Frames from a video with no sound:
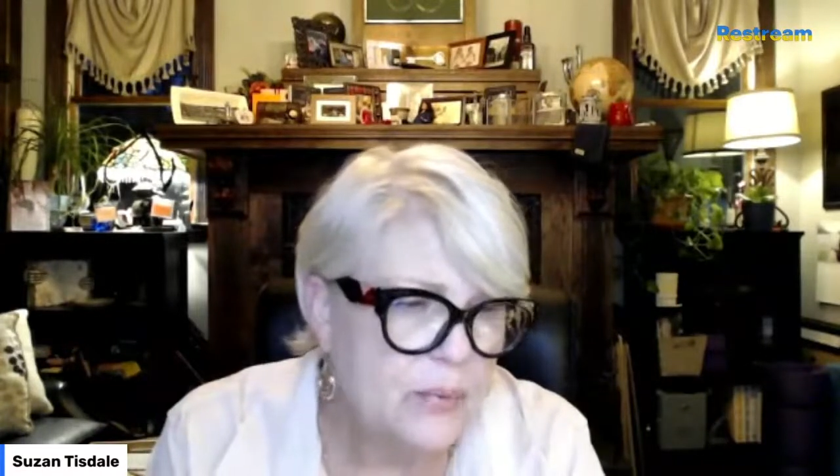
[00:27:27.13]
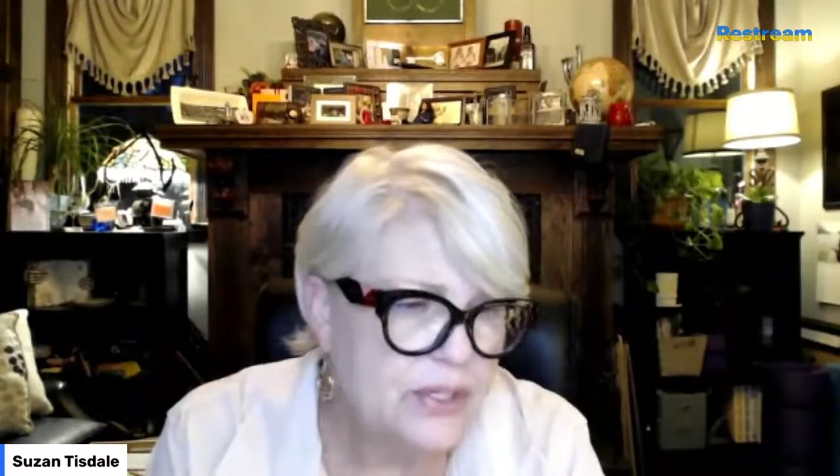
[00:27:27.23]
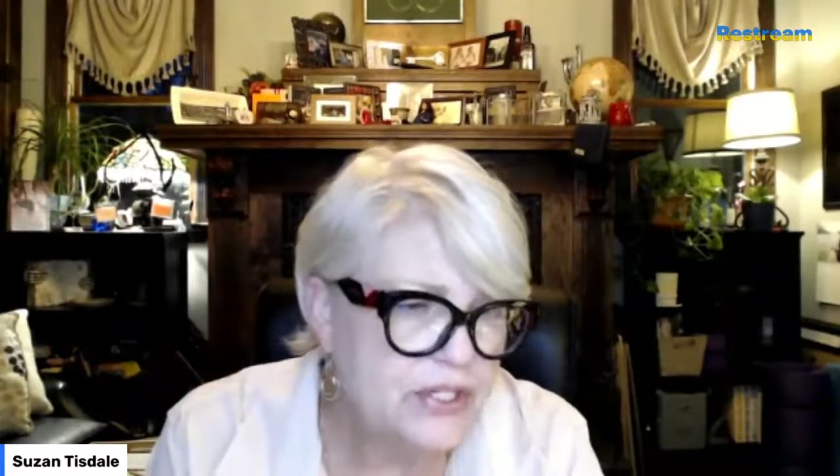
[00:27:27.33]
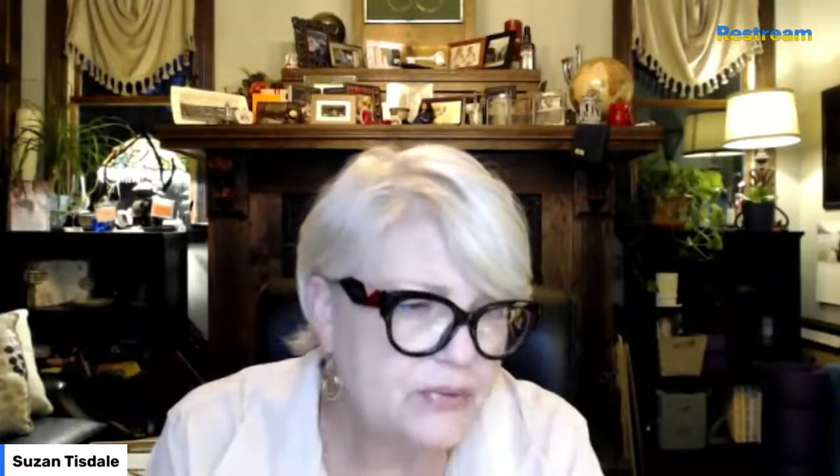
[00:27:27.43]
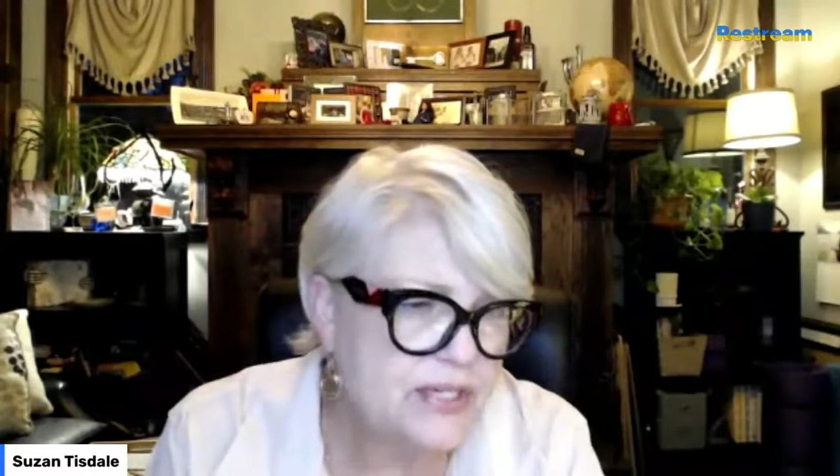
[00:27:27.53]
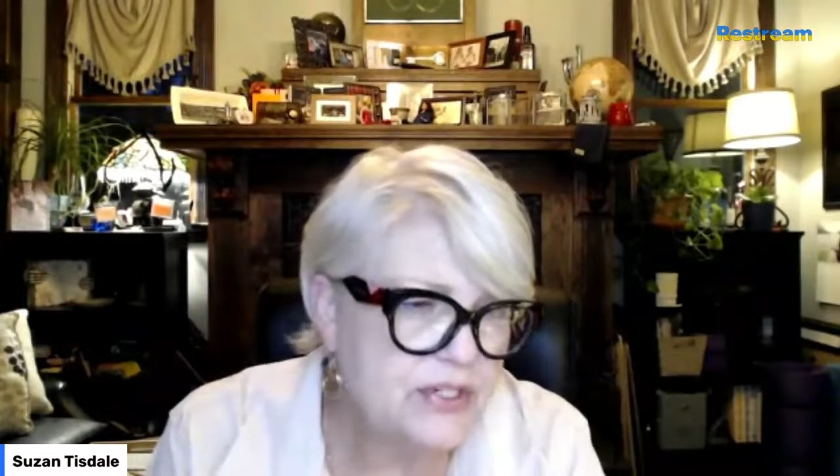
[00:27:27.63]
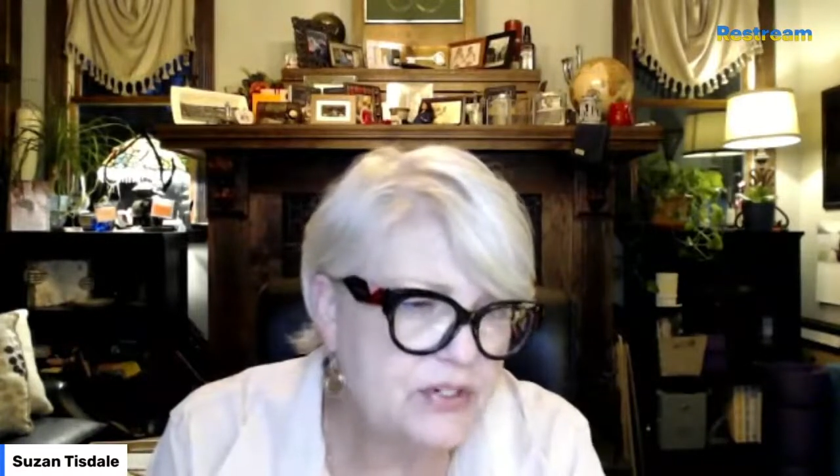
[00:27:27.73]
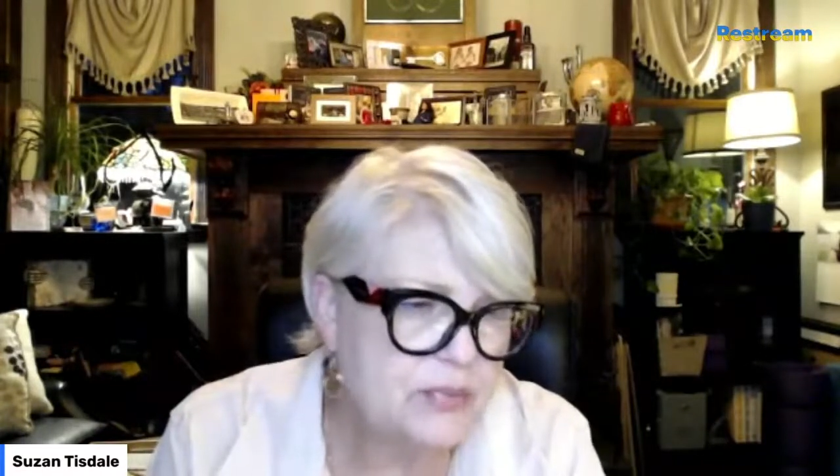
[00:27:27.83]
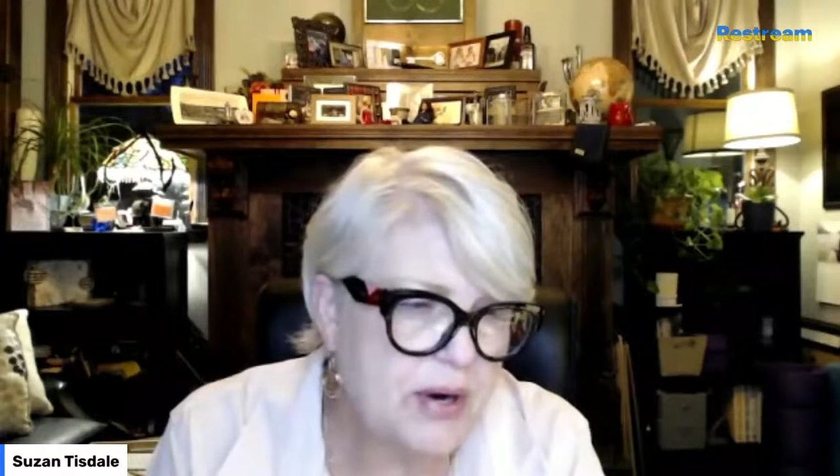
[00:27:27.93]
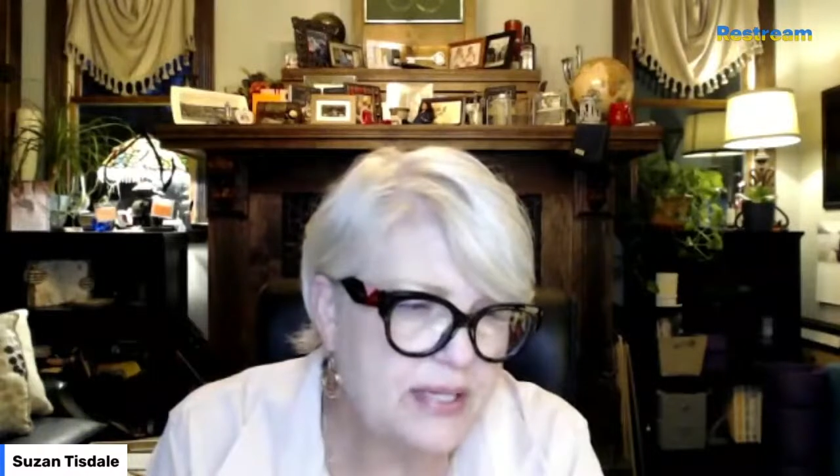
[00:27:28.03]
What is your
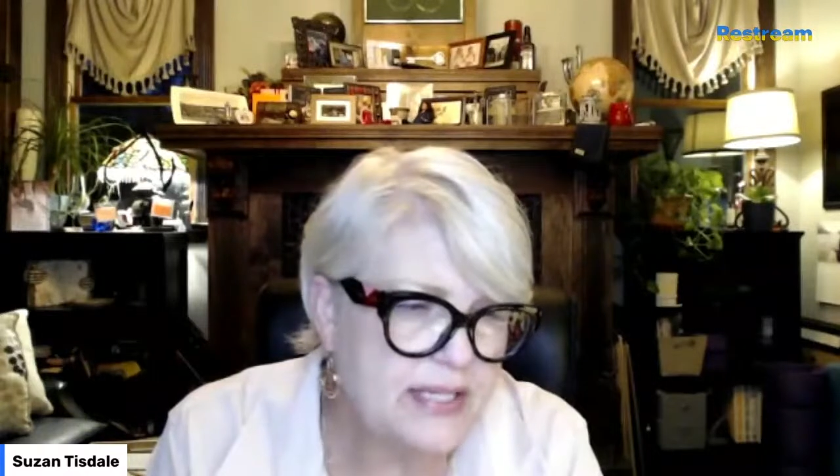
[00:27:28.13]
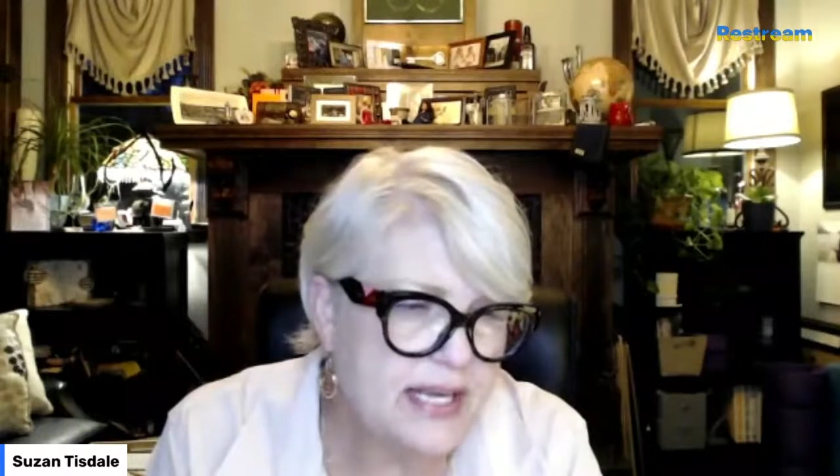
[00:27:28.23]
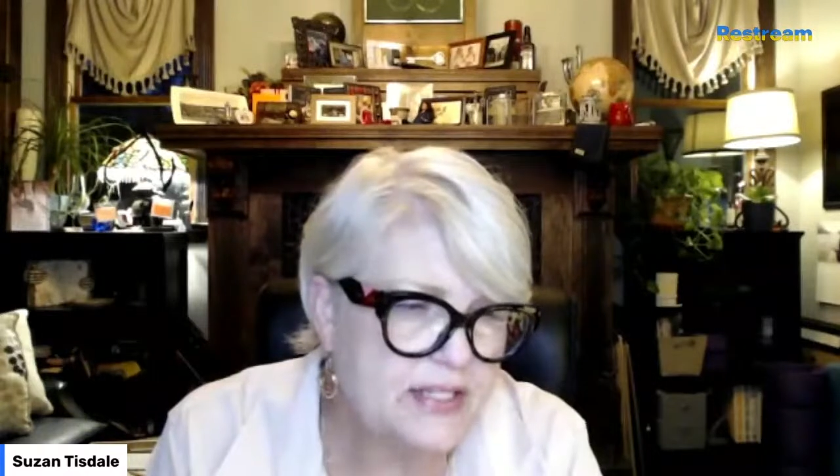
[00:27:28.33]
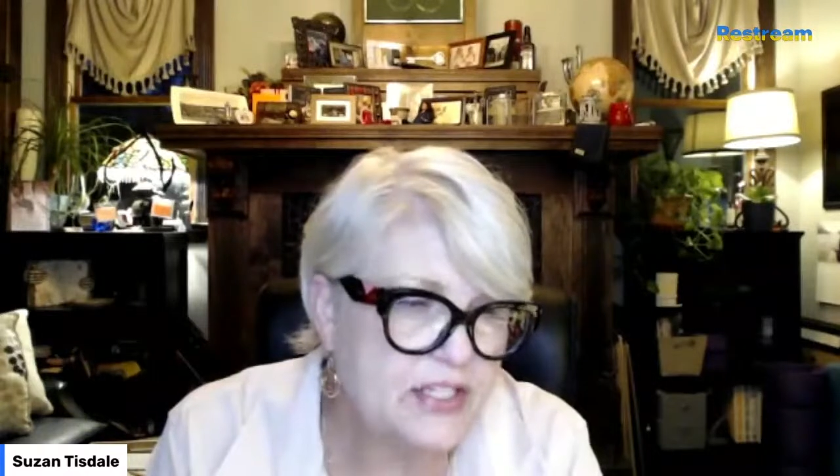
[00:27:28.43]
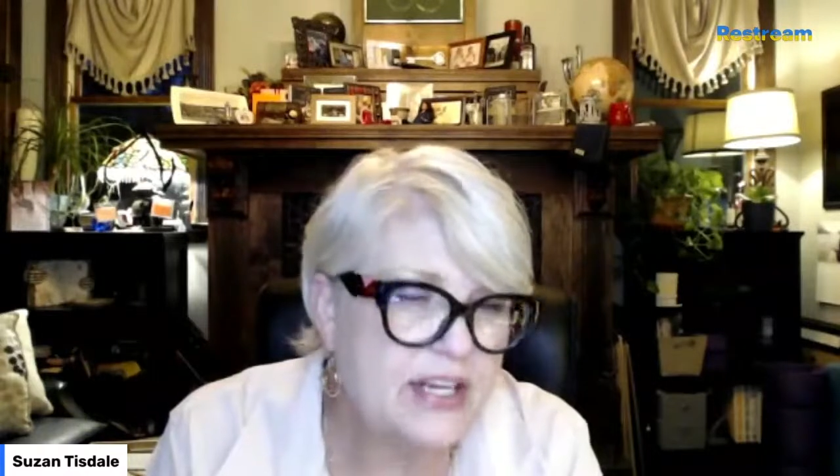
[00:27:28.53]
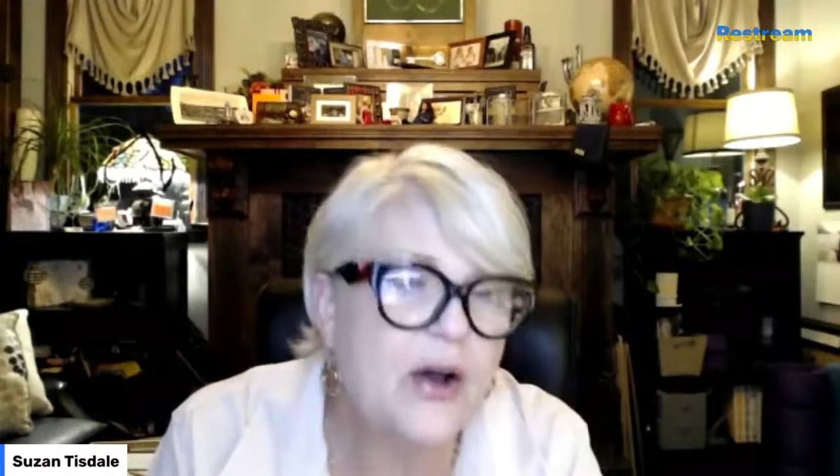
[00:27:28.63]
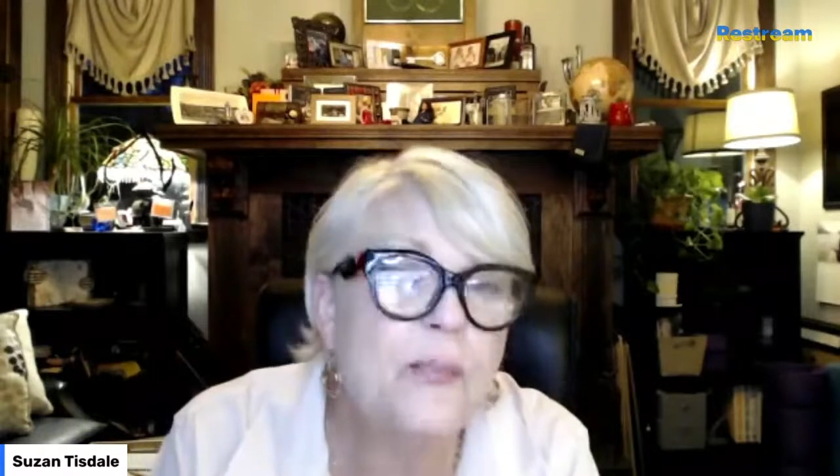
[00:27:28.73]
research process?